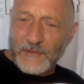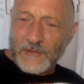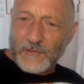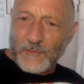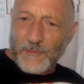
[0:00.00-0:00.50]
If
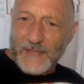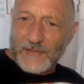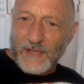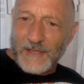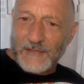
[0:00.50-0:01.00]
this were
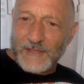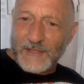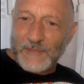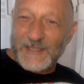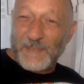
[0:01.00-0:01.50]
pencil lines,
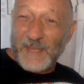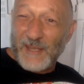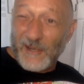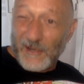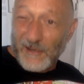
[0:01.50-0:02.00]
they would
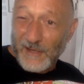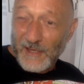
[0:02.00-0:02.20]
disappear.